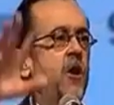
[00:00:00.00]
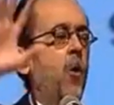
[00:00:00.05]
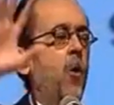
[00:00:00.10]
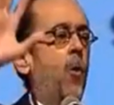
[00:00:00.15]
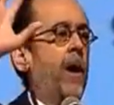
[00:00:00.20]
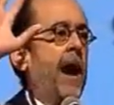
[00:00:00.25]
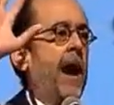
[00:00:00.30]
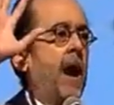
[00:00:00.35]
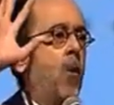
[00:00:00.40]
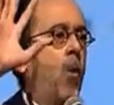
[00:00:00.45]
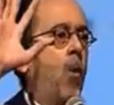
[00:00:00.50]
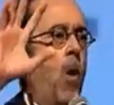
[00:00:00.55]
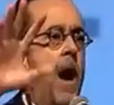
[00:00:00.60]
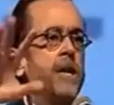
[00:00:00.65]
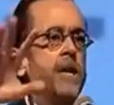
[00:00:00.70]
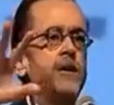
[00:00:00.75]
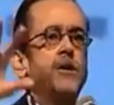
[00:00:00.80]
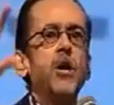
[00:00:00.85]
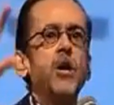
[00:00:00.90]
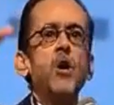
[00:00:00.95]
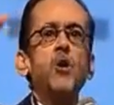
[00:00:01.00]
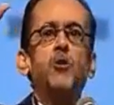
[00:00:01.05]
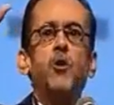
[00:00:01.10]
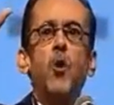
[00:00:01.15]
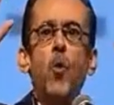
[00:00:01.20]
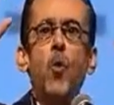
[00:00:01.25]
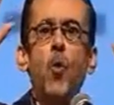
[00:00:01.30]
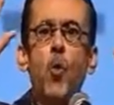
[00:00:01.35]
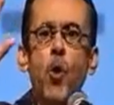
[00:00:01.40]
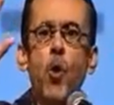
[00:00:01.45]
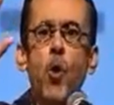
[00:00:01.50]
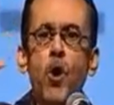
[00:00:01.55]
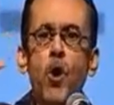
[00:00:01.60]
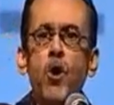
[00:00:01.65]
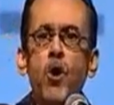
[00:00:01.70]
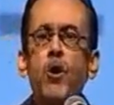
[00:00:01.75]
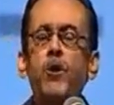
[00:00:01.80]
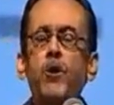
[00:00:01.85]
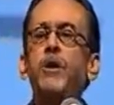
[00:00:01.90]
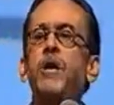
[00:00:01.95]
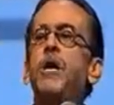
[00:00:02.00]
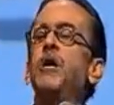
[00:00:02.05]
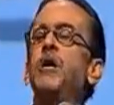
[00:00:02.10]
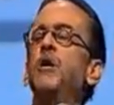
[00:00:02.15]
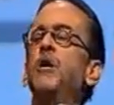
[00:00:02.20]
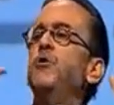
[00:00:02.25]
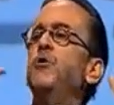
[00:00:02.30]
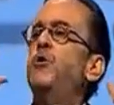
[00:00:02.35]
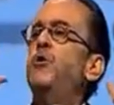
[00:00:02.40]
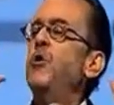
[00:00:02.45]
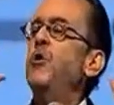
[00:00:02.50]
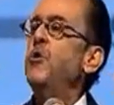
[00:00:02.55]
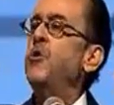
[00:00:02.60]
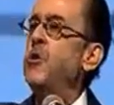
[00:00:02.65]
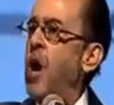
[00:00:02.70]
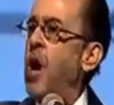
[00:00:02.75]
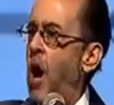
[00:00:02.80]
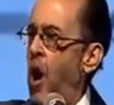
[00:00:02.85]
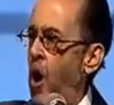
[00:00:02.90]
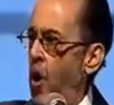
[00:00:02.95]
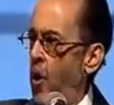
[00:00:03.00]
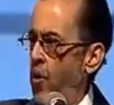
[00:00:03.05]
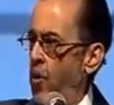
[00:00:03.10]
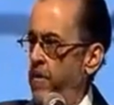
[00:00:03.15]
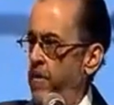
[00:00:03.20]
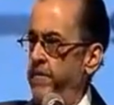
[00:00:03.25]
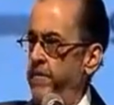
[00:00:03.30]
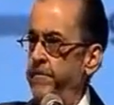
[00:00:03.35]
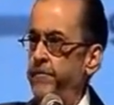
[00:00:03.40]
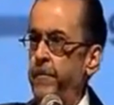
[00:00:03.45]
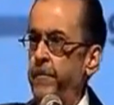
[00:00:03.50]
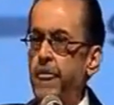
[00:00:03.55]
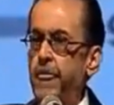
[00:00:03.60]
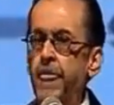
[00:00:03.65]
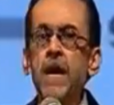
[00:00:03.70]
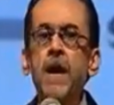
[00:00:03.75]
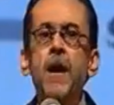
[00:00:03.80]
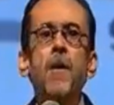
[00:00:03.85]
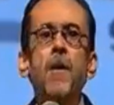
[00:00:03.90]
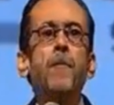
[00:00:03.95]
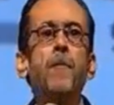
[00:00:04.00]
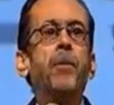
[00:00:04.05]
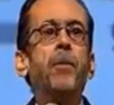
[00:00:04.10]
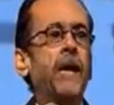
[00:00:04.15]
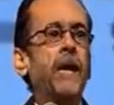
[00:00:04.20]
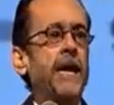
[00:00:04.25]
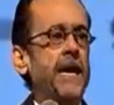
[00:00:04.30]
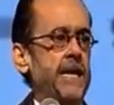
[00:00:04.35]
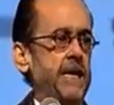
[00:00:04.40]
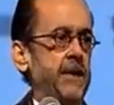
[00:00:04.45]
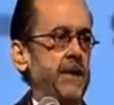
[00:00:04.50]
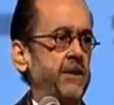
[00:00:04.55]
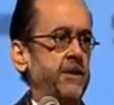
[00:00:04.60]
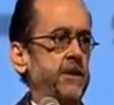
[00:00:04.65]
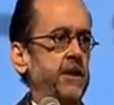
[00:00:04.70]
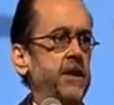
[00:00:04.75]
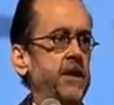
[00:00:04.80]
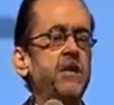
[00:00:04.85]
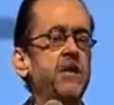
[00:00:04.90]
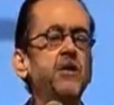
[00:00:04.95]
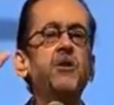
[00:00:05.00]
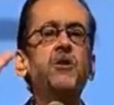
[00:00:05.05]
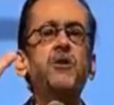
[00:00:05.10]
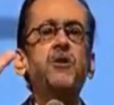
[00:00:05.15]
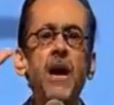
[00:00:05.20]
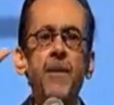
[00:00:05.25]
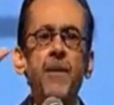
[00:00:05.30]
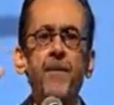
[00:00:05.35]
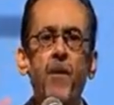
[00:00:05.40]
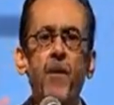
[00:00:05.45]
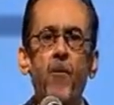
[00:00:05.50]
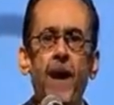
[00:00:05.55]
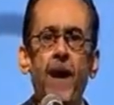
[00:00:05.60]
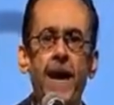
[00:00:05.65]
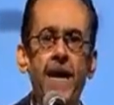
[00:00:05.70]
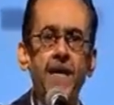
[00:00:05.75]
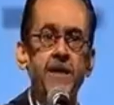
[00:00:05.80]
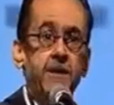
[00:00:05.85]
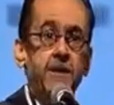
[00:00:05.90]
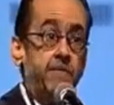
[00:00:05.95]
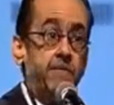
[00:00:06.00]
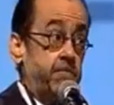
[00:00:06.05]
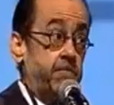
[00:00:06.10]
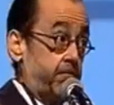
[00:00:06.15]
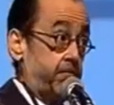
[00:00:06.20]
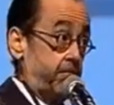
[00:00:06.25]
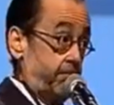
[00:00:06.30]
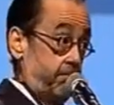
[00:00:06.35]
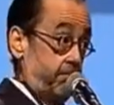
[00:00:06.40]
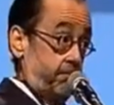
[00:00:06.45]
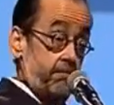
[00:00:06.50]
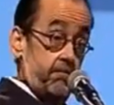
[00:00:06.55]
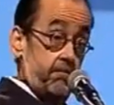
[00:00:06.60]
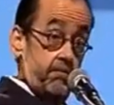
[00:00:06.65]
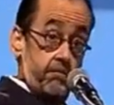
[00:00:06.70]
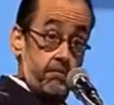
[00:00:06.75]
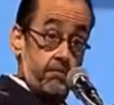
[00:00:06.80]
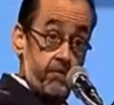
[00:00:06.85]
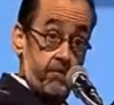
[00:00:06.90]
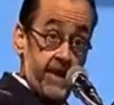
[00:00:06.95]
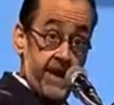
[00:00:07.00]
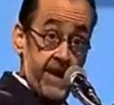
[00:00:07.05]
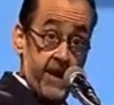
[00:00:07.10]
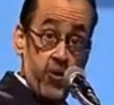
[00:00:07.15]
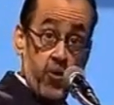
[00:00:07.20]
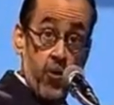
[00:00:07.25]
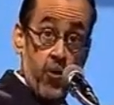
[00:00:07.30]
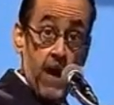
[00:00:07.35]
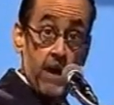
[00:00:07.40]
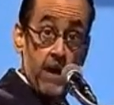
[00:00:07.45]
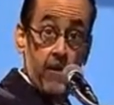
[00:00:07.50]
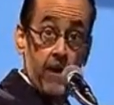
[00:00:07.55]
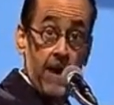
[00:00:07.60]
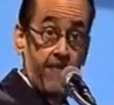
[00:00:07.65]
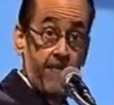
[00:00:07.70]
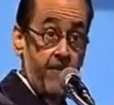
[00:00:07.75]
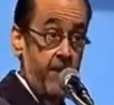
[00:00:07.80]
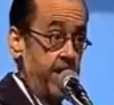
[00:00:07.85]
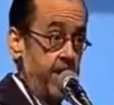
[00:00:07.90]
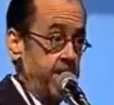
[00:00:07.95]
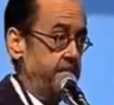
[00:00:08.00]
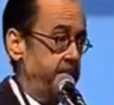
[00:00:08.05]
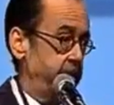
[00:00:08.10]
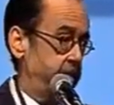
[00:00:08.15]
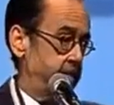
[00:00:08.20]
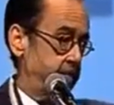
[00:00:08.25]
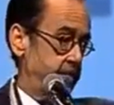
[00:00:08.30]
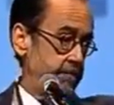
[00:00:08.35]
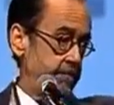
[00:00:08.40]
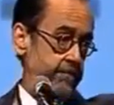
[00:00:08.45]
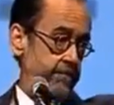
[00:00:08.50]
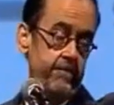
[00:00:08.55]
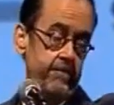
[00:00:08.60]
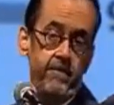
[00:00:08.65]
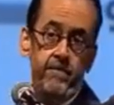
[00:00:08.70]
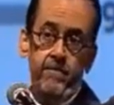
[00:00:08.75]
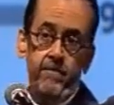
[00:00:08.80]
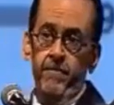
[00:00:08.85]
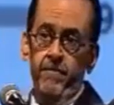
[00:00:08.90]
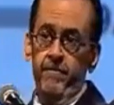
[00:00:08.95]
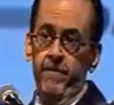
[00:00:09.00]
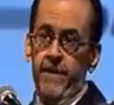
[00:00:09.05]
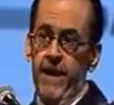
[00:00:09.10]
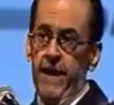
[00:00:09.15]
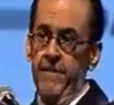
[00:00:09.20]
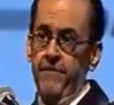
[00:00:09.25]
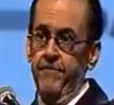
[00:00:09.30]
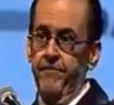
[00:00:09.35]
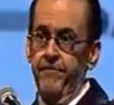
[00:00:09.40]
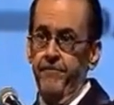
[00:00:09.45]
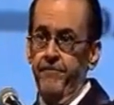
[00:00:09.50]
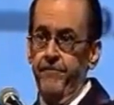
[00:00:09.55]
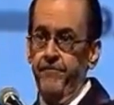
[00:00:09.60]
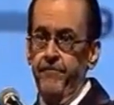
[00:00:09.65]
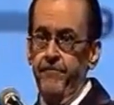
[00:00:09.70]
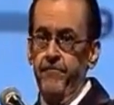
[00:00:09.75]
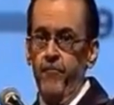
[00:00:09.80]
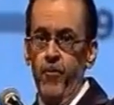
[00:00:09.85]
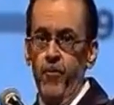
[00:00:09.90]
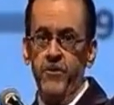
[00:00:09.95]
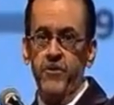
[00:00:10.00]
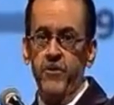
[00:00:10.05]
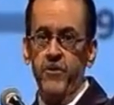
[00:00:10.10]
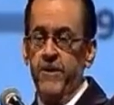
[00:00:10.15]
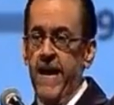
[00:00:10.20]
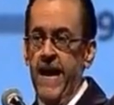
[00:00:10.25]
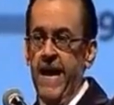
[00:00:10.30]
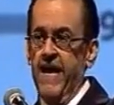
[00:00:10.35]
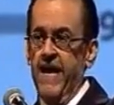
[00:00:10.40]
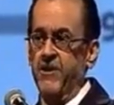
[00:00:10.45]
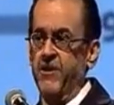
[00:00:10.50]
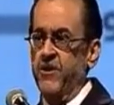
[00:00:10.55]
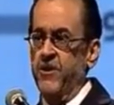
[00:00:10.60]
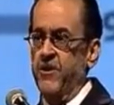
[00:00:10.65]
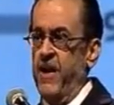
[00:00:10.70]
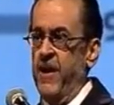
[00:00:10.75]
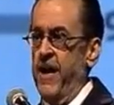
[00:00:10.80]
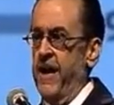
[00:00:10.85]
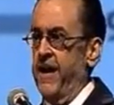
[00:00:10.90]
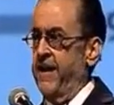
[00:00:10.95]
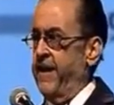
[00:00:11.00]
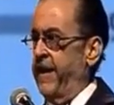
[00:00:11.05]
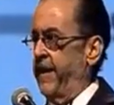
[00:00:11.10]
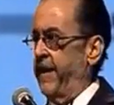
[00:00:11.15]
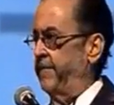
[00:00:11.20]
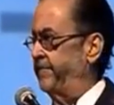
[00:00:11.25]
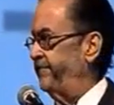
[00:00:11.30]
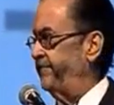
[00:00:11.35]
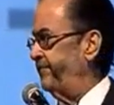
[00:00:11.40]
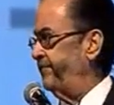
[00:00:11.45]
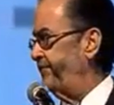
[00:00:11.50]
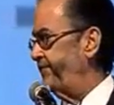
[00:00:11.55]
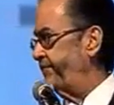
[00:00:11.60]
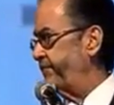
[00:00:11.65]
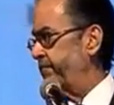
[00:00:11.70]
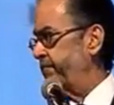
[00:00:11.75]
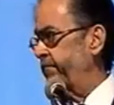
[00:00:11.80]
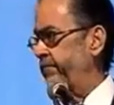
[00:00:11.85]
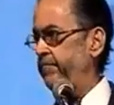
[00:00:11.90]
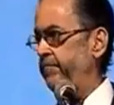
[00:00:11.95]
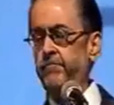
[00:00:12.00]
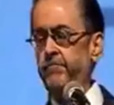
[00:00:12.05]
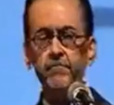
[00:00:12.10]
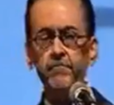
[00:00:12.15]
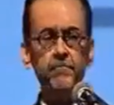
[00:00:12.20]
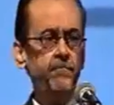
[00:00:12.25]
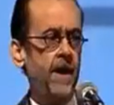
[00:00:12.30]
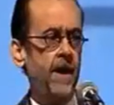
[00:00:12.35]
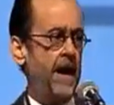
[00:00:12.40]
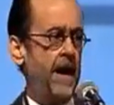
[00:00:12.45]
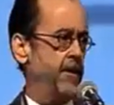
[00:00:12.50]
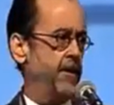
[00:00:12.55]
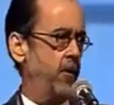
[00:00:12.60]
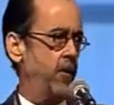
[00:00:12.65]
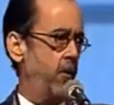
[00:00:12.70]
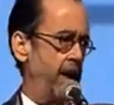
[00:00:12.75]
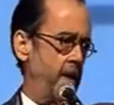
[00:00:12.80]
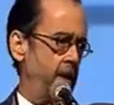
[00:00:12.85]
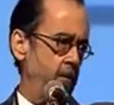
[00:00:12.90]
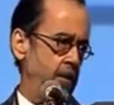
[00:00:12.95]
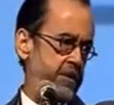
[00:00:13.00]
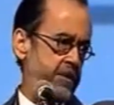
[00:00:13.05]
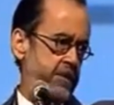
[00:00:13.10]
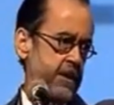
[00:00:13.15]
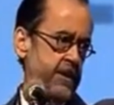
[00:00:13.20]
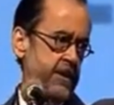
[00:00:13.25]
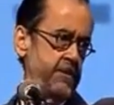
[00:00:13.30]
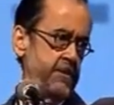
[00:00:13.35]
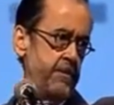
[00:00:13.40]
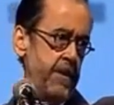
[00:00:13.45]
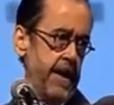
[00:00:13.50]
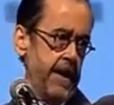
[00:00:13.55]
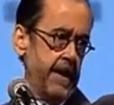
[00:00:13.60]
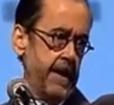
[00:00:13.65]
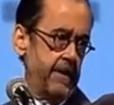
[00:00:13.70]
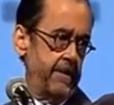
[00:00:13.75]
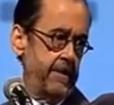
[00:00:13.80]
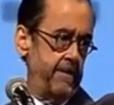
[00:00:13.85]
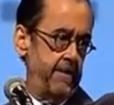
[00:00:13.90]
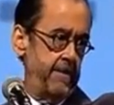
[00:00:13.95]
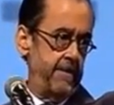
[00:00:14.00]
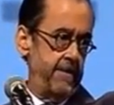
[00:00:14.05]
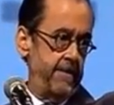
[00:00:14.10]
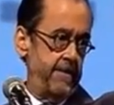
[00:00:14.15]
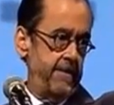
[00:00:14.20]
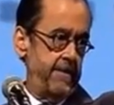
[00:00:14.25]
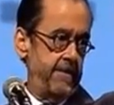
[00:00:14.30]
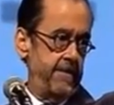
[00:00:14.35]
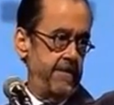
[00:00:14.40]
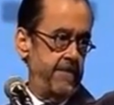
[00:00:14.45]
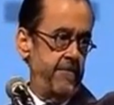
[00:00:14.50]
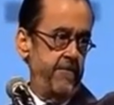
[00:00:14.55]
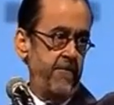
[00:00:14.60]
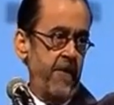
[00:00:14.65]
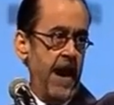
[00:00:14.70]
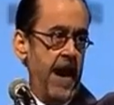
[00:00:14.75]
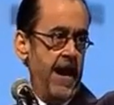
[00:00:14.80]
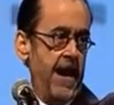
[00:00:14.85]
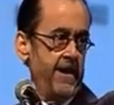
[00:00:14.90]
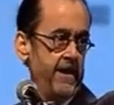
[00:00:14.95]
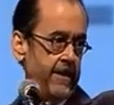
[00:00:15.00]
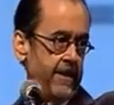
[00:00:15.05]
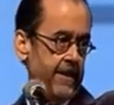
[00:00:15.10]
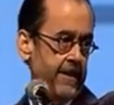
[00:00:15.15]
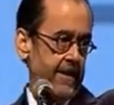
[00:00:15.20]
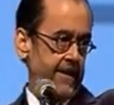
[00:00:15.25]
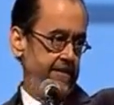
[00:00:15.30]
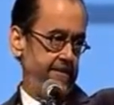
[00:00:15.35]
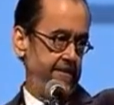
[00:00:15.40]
what I want the world to know. Please separate the incredible evidence that Richard Gage has done. And by the way, when C-SPAN finally